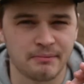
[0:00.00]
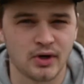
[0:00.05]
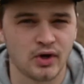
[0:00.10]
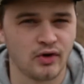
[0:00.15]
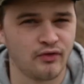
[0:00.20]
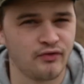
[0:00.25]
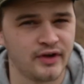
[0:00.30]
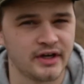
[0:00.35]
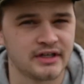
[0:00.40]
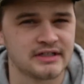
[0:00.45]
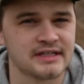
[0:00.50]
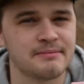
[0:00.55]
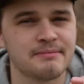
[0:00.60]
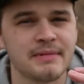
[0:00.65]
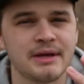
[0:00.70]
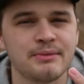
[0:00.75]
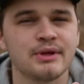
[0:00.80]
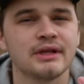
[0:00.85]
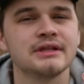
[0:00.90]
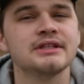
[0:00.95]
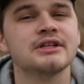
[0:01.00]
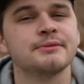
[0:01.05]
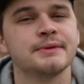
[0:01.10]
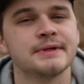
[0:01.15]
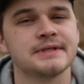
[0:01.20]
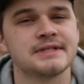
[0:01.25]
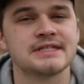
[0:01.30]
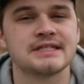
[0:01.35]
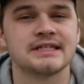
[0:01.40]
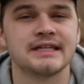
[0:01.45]
perfect and maybe a little
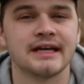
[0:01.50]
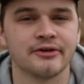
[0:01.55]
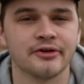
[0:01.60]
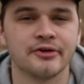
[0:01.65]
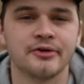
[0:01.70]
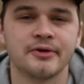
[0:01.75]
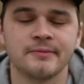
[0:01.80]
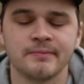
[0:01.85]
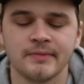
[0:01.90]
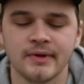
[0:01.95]
bit sterile.